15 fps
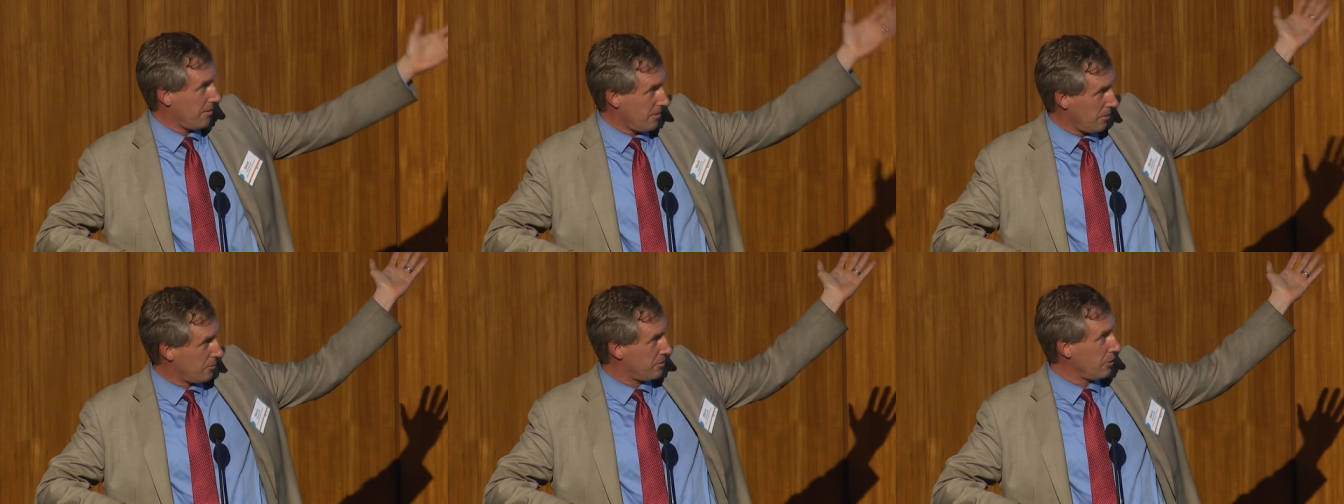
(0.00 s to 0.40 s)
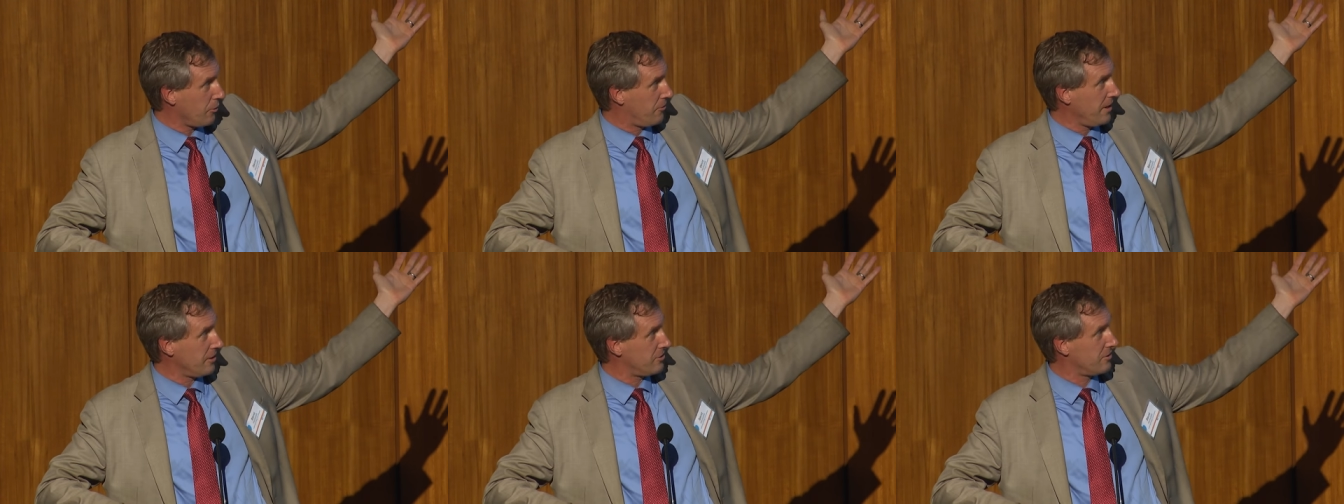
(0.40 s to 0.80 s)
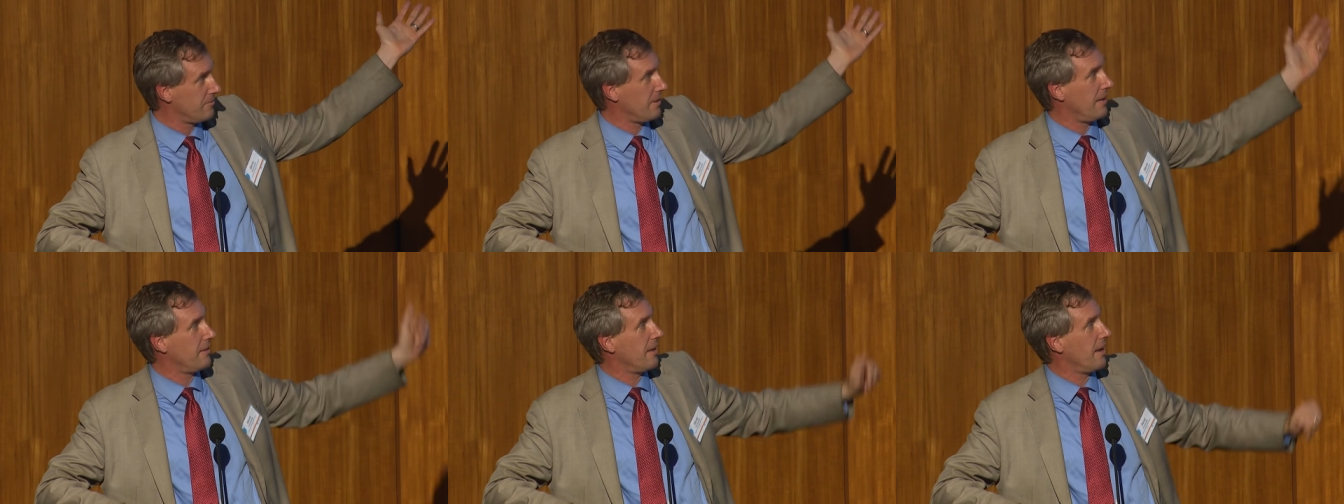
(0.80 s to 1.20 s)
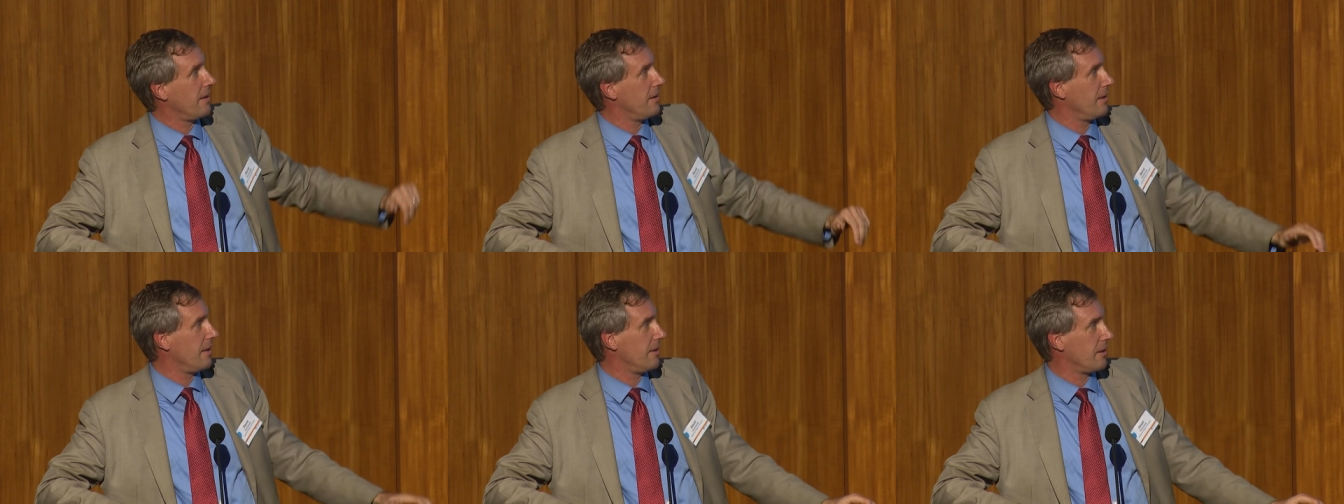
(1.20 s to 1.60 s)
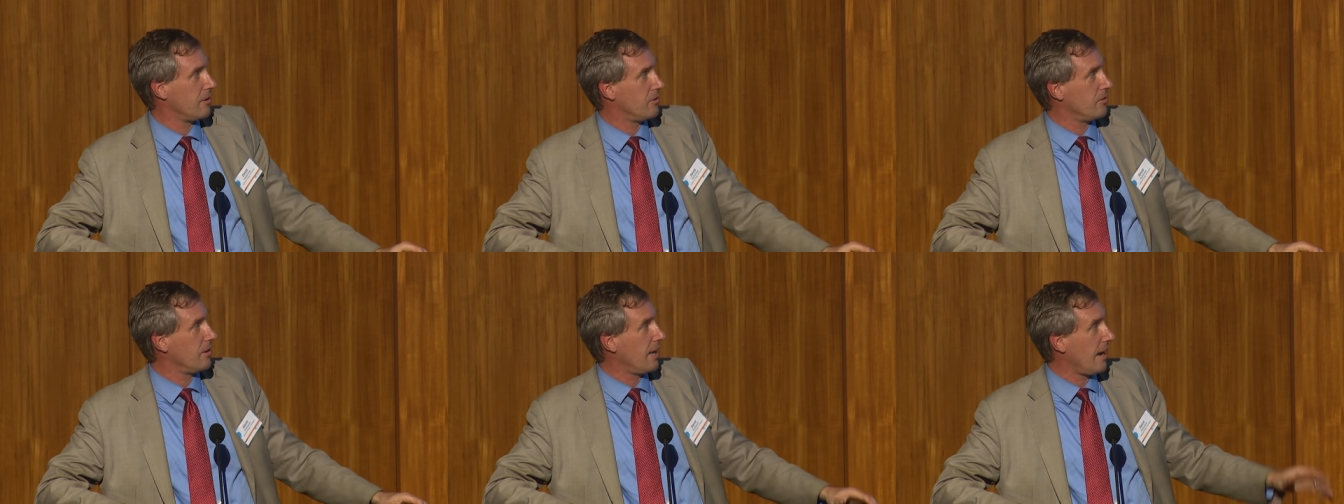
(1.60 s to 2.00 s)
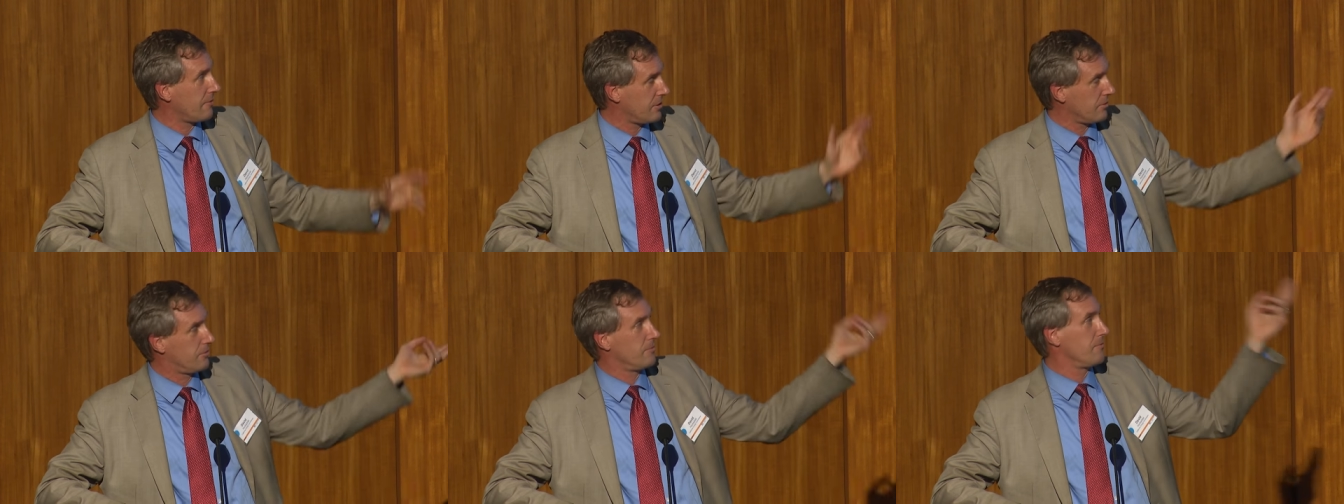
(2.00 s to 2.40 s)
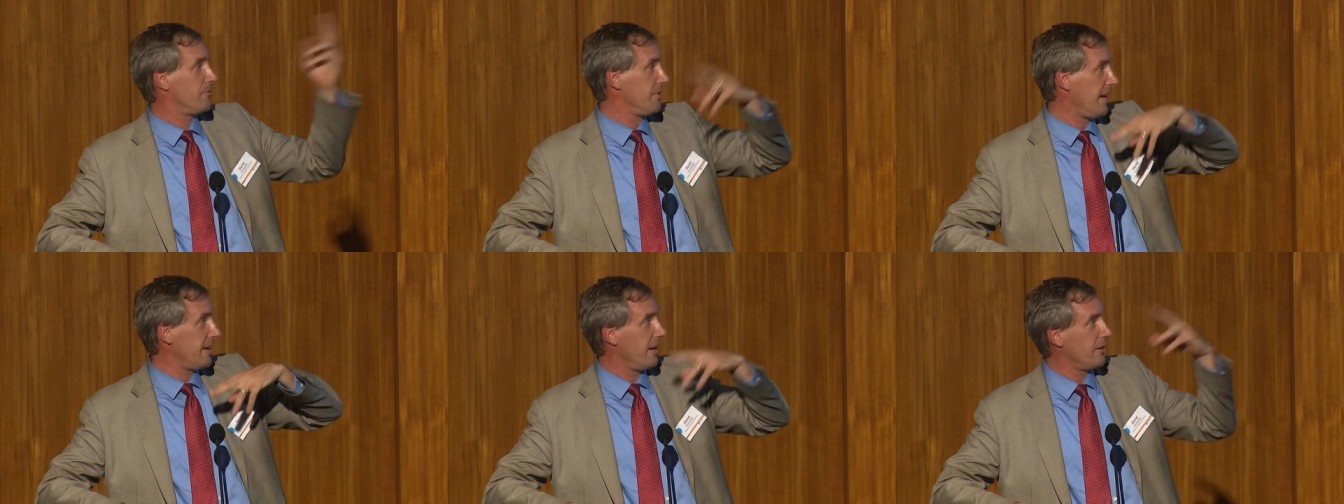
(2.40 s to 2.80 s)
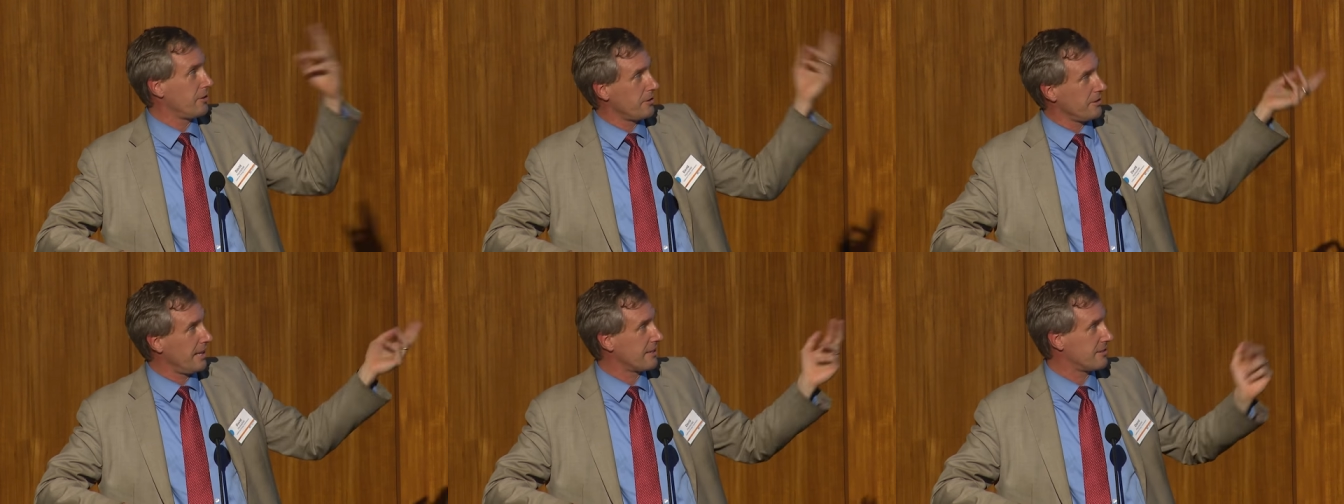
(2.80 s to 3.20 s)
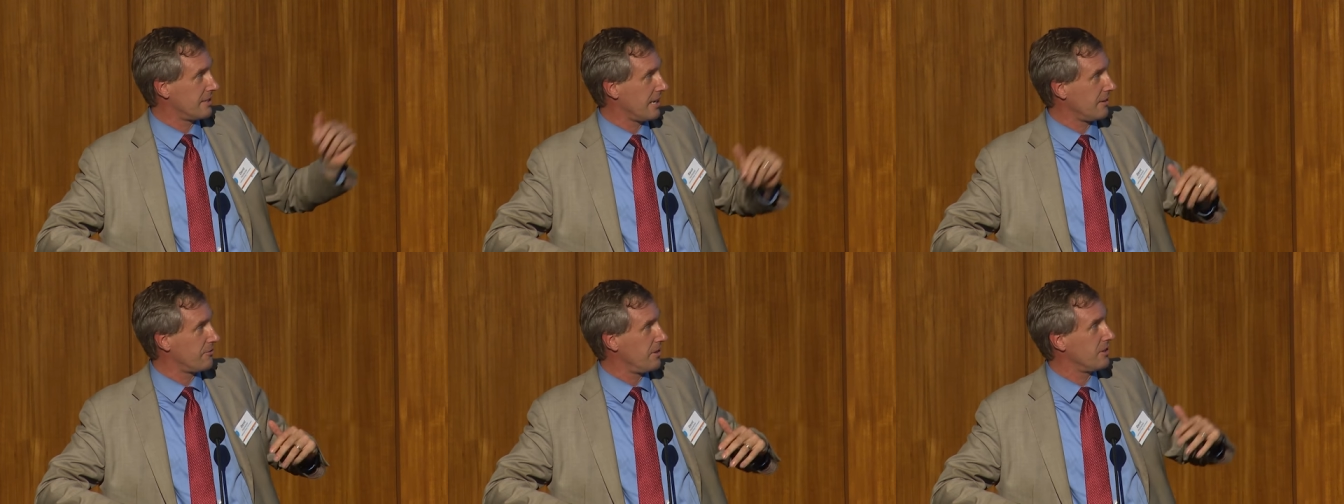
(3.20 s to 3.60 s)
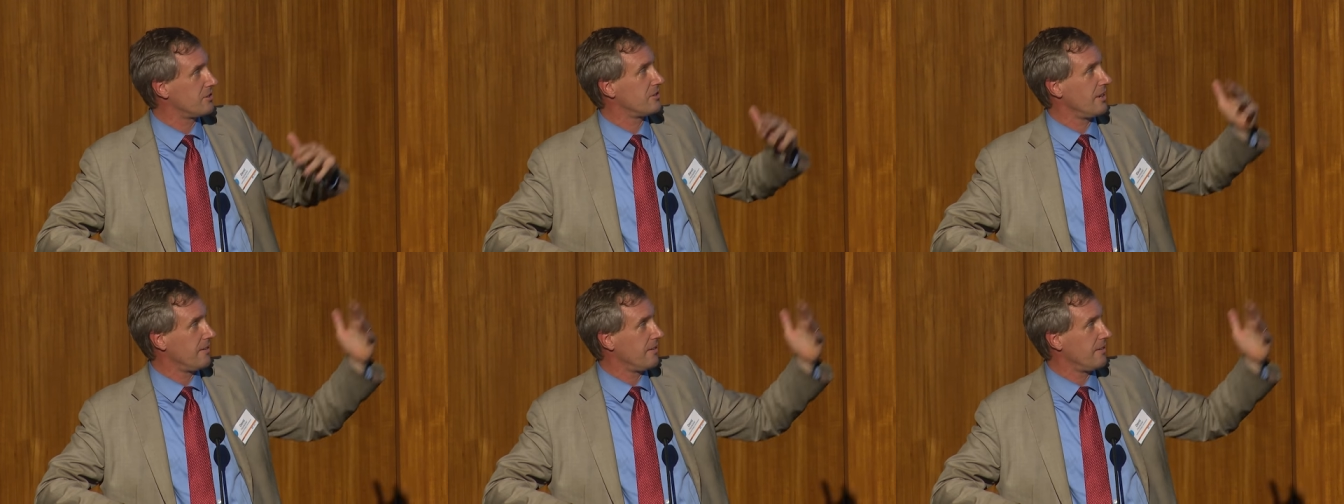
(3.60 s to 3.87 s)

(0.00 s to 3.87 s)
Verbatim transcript: there was no fish, and they'd have to fly to other lakes to get fish,